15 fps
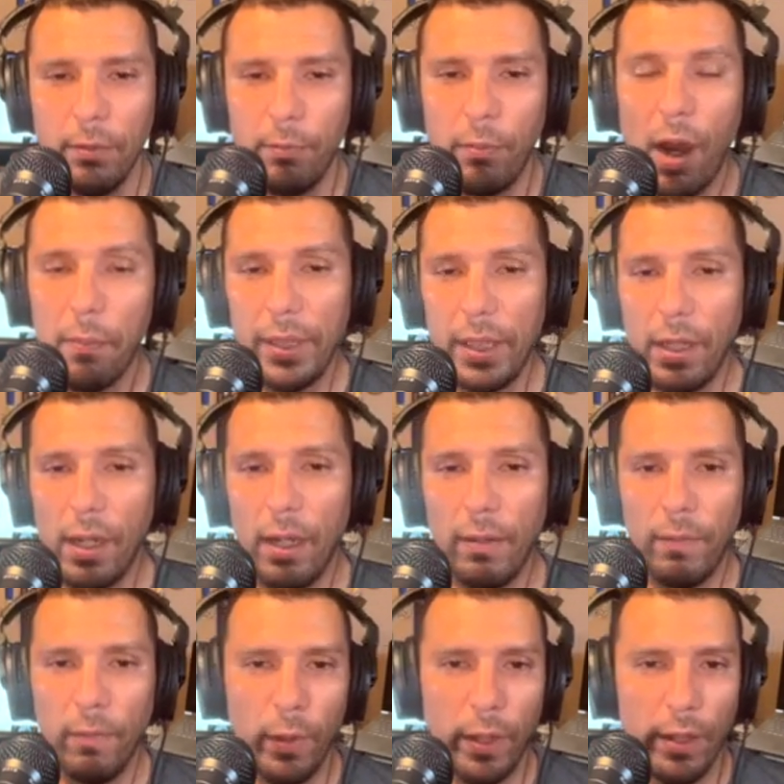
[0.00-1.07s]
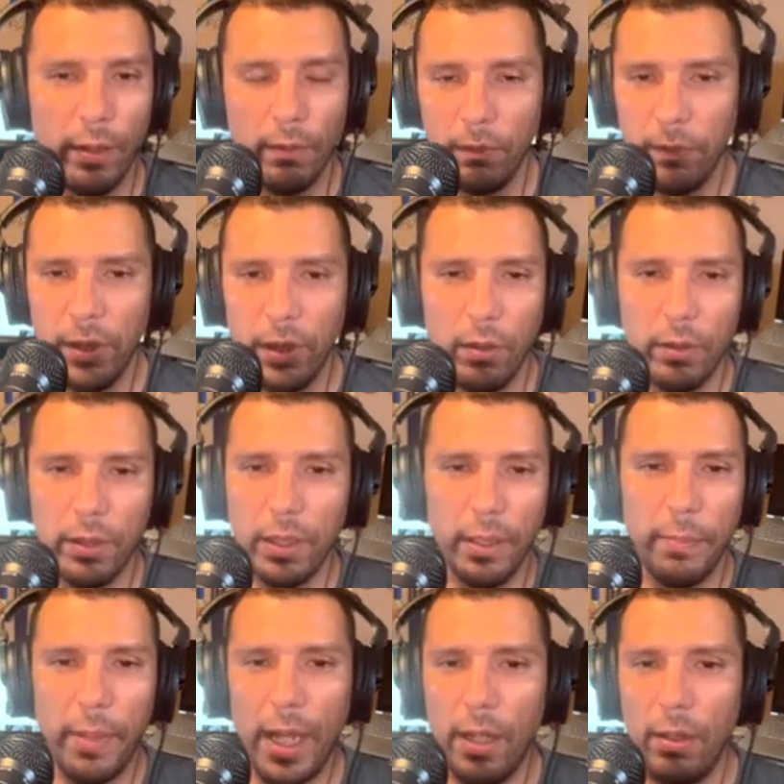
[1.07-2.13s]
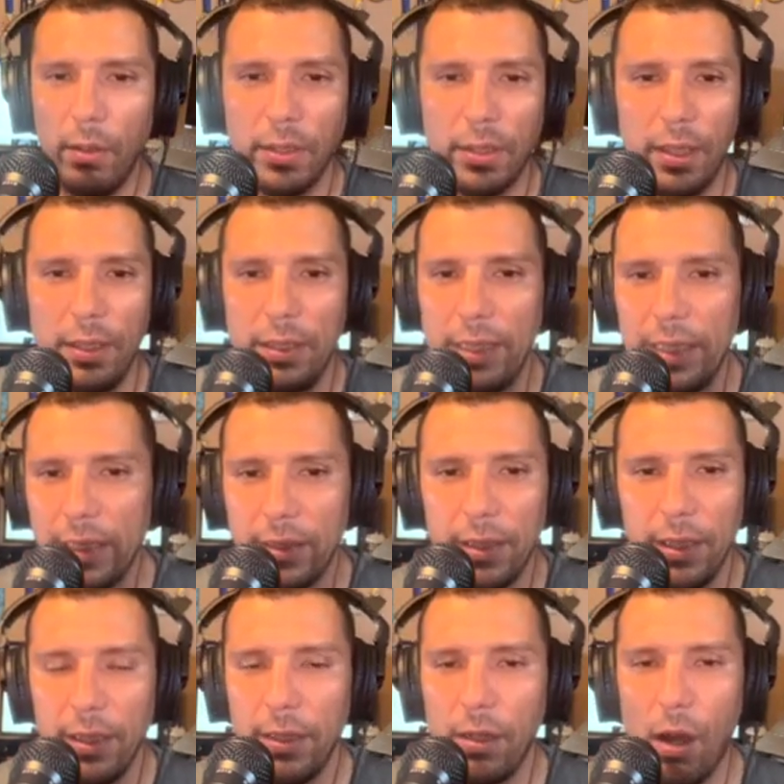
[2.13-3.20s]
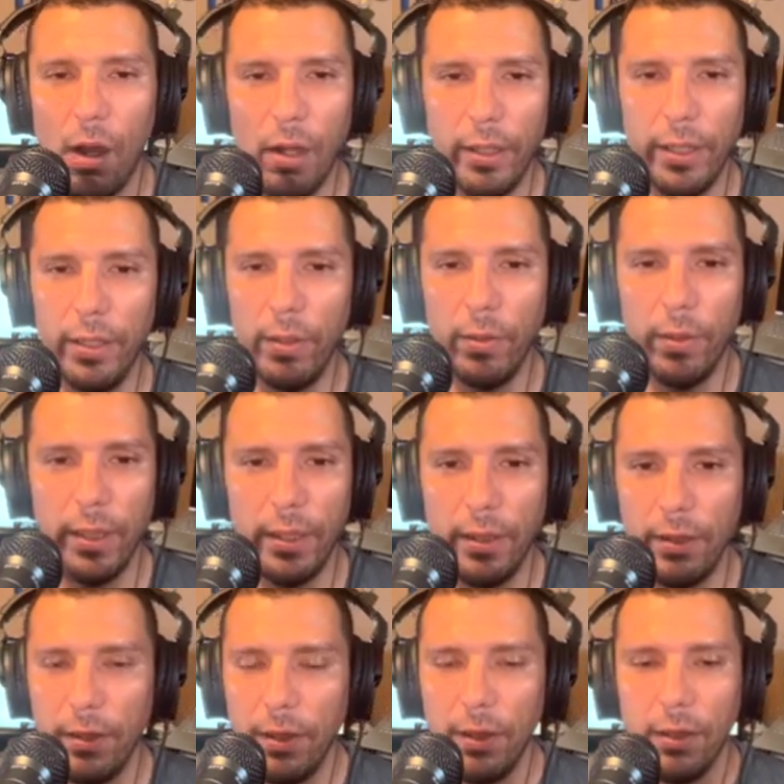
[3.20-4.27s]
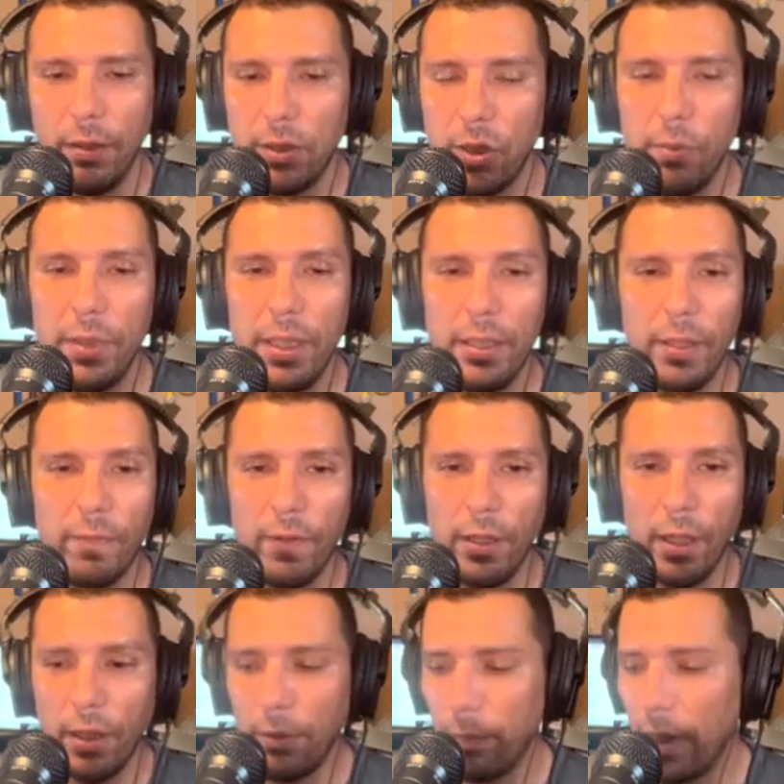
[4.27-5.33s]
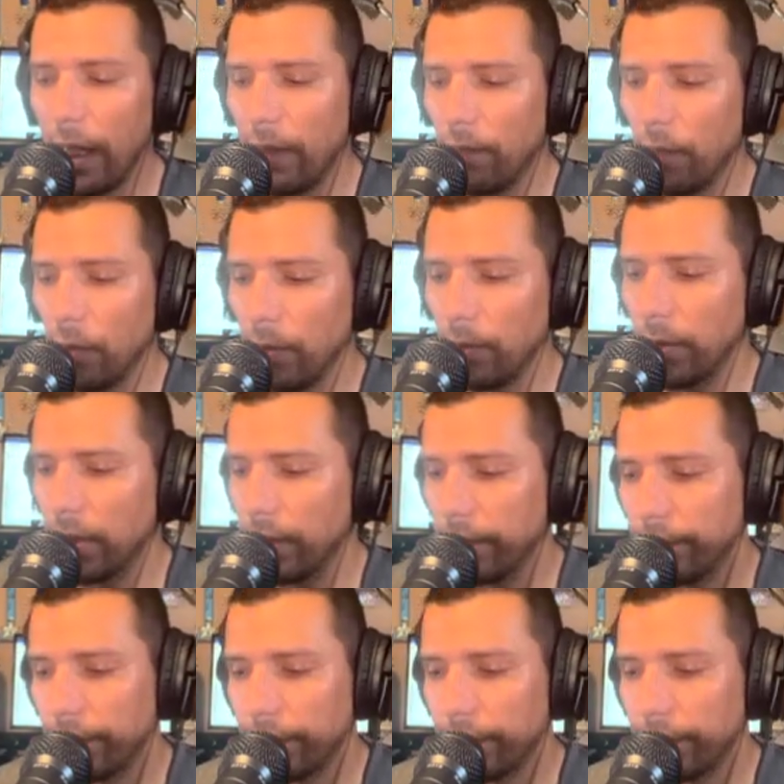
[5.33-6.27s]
popping off with, Clubhouse and LinkedIn audio and so many different other platforms.